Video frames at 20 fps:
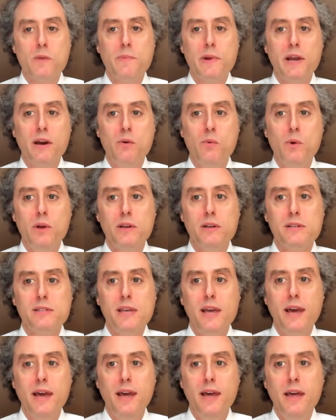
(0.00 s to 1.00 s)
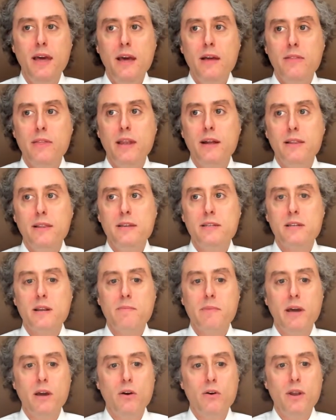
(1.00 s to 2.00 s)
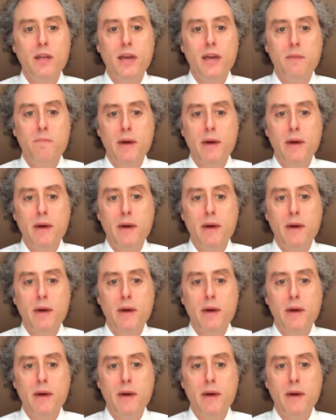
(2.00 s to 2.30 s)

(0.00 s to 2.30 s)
But I will say that at least in my own head,